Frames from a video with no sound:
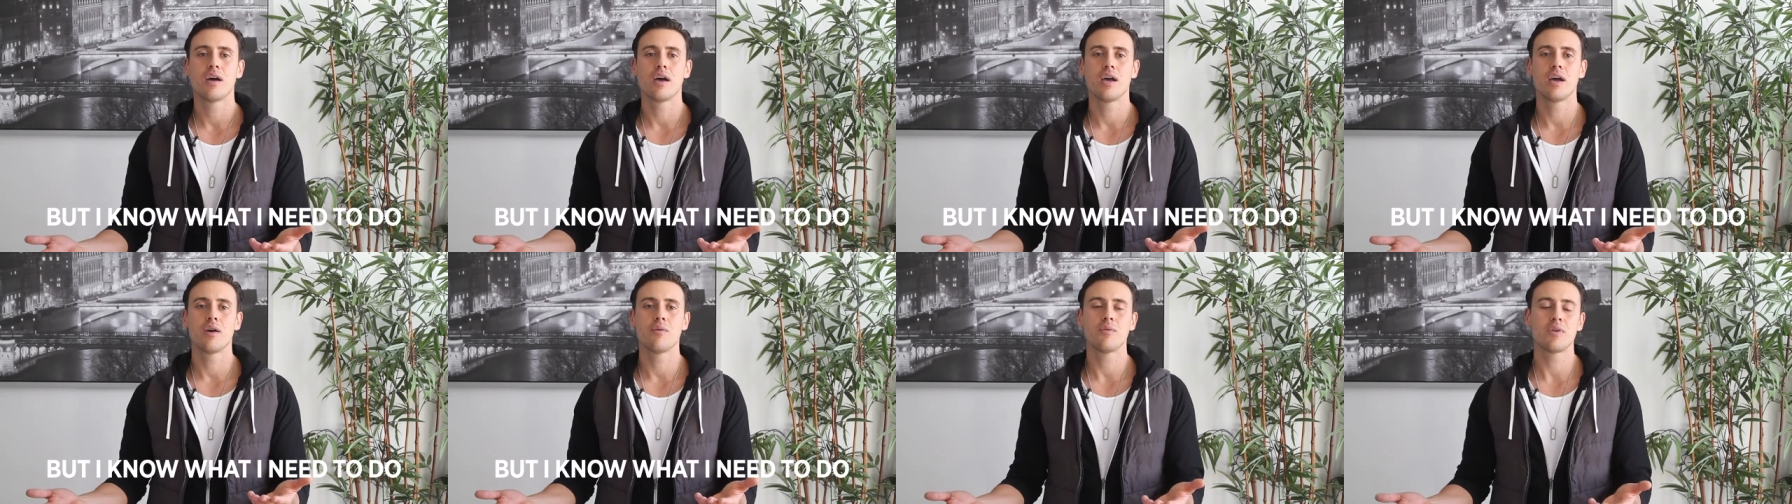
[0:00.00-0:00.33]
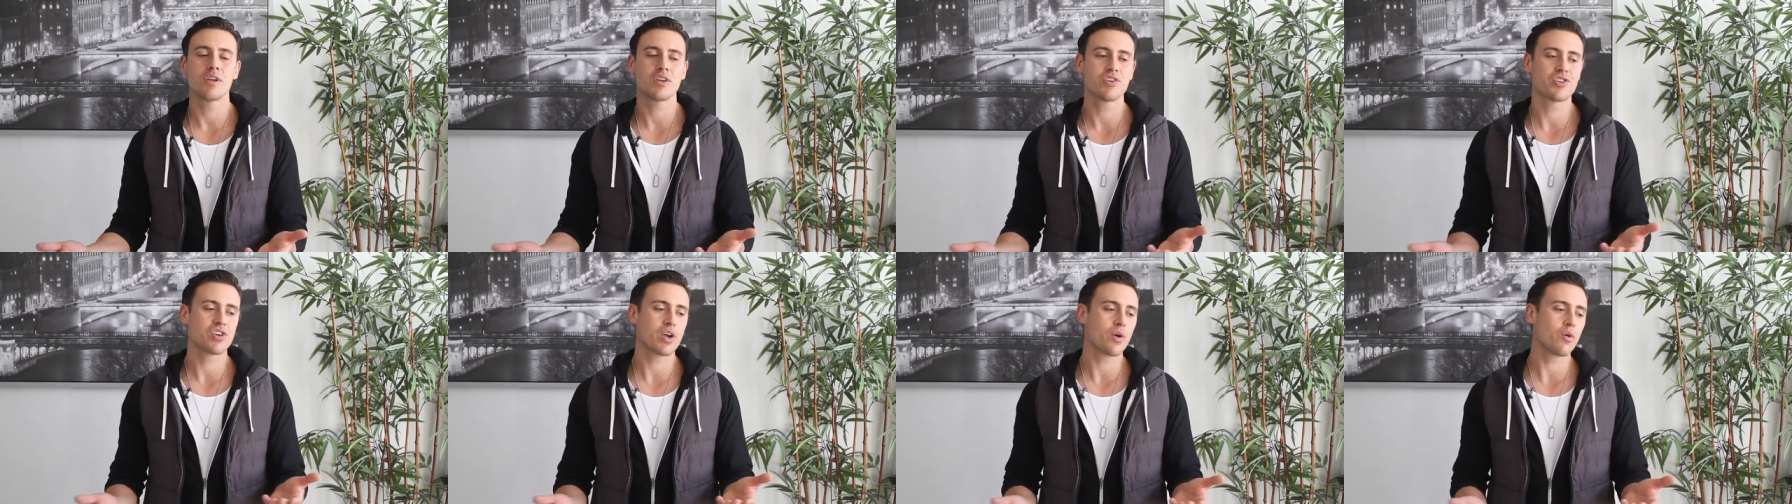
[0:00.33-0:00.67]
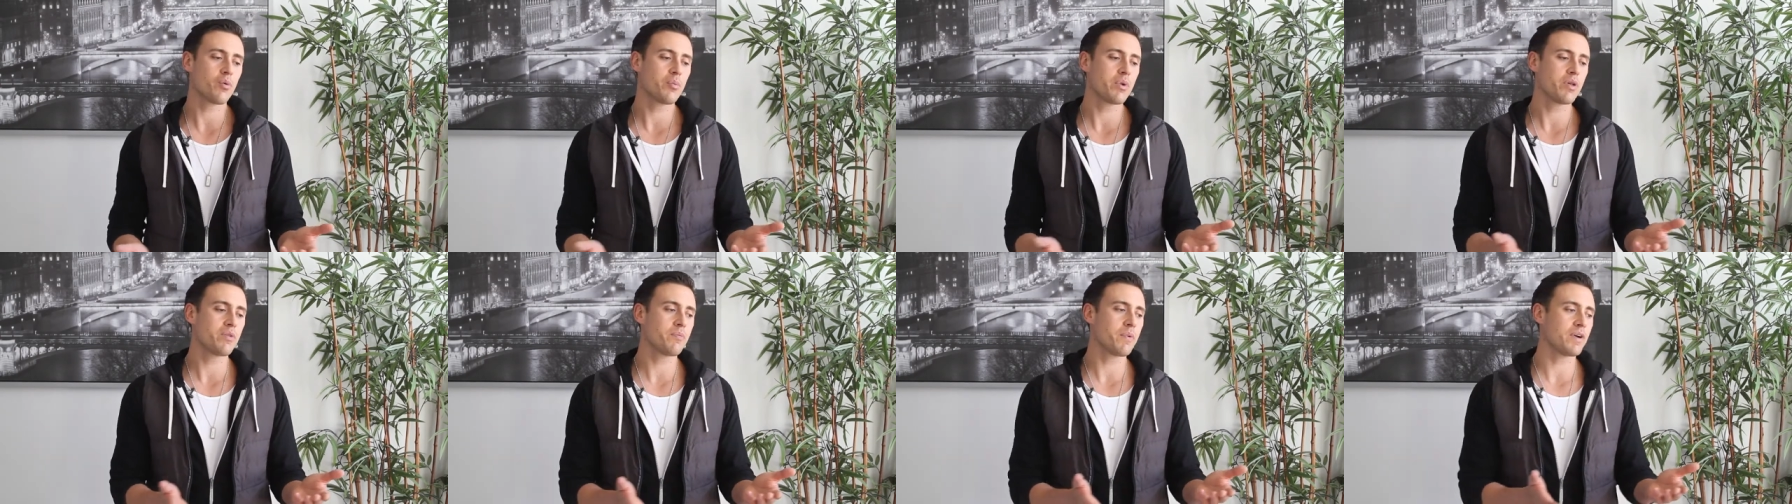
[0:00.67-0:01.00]
And what he shared
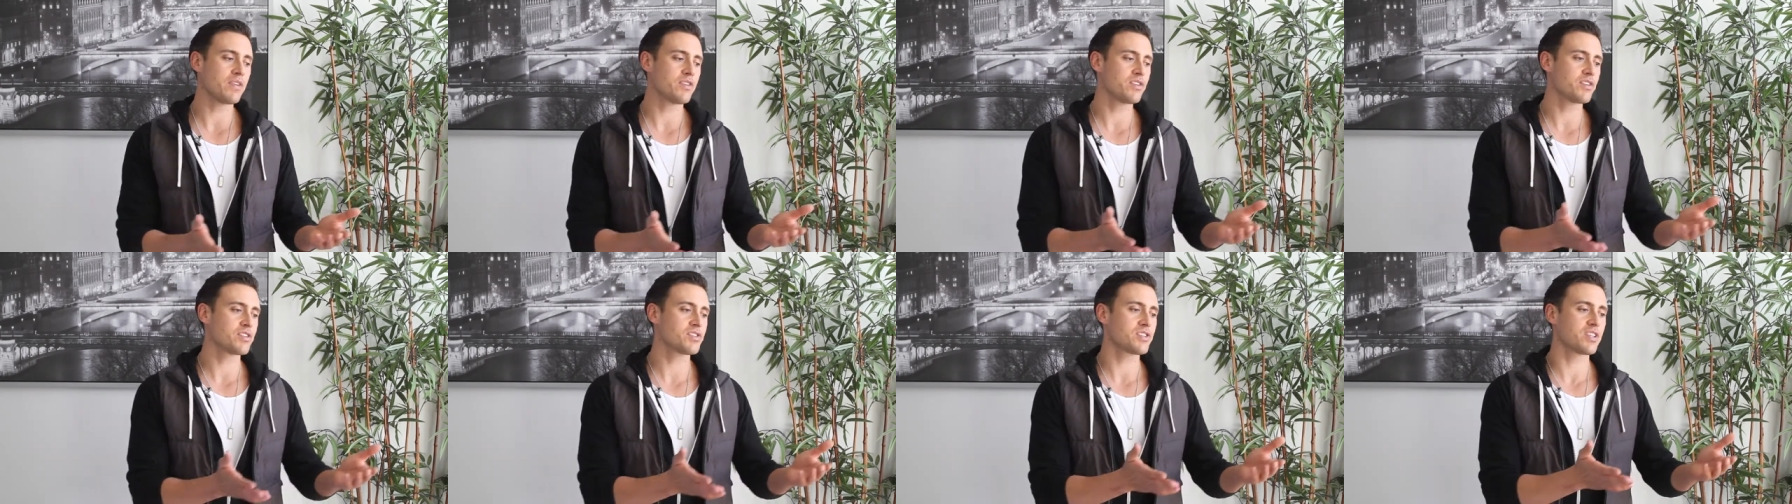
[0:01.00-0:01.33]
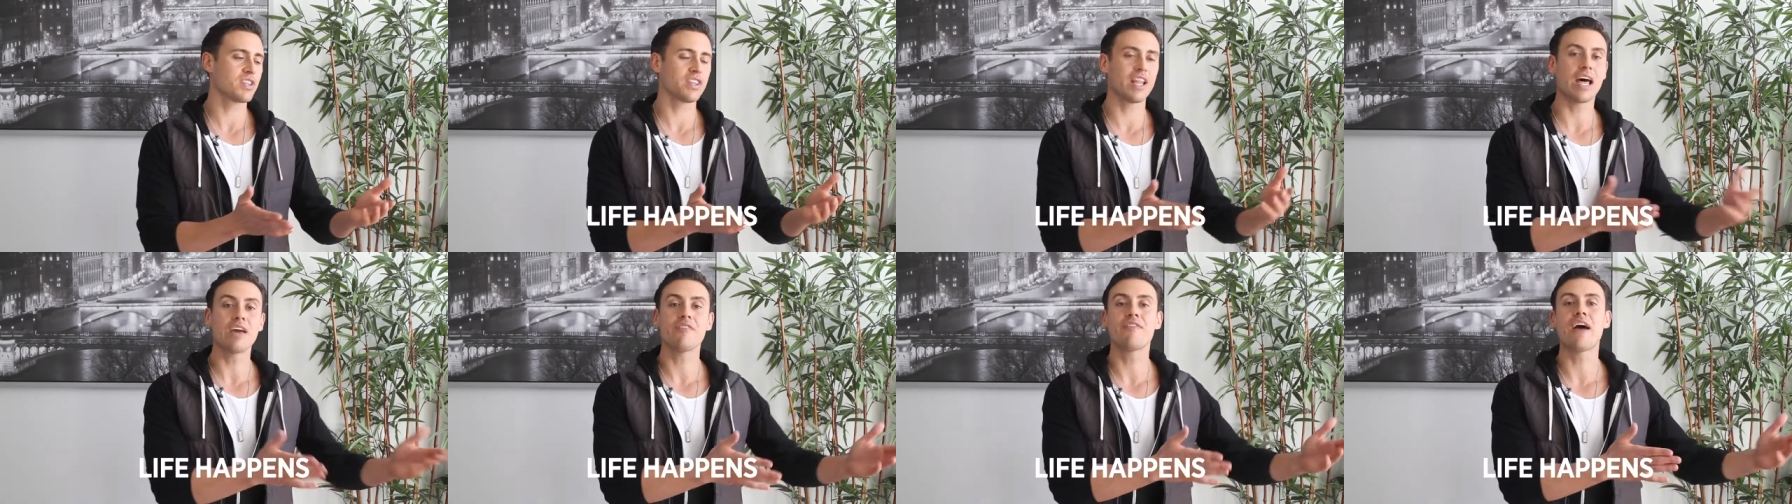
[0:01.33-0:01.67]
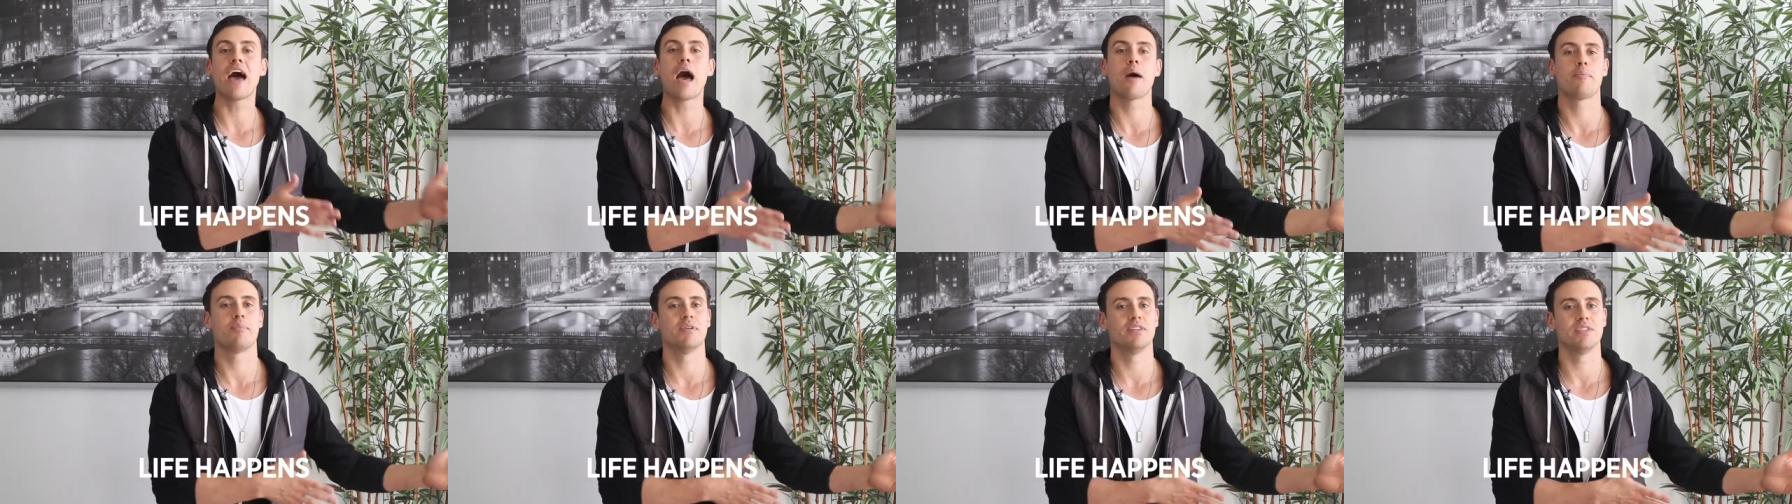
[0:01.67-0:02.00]
with me is that just life
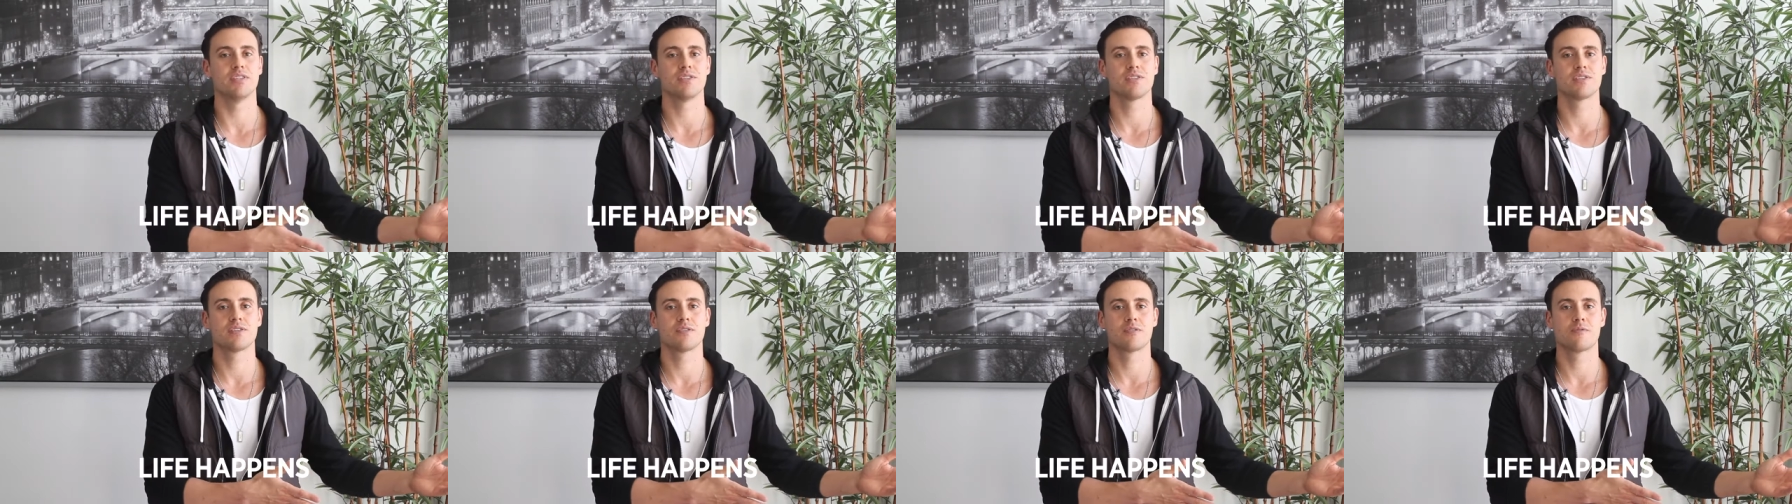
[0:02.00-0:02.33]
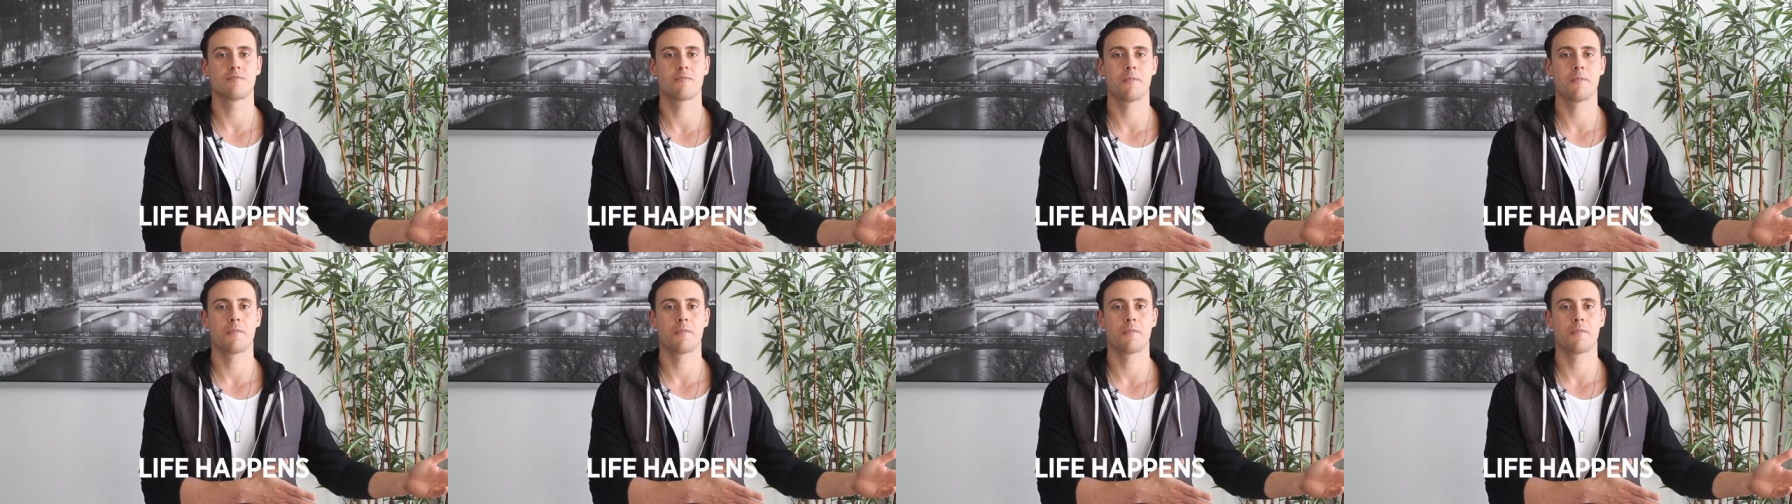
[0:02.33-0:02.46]
happens.